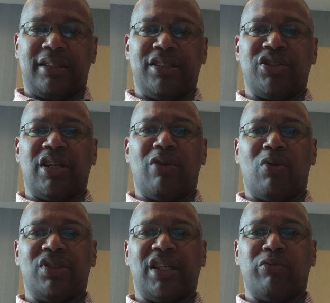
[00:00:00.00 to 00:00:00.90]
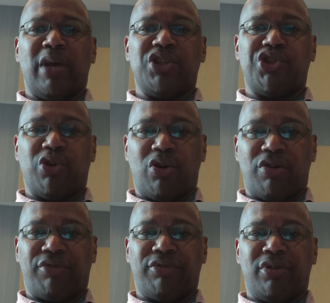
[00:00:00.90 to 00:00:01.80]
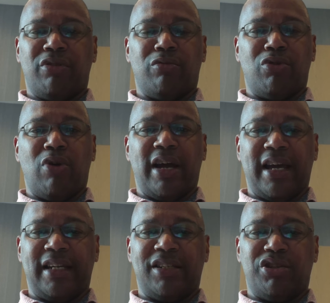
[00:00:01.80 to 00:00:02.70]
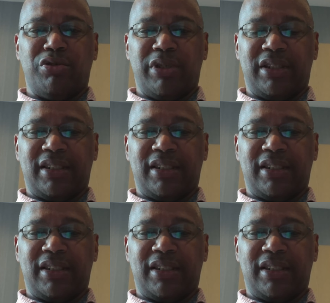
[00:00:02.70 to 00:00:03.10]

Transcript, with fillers: These other ones that we are sure of, we'll go ahead and do it.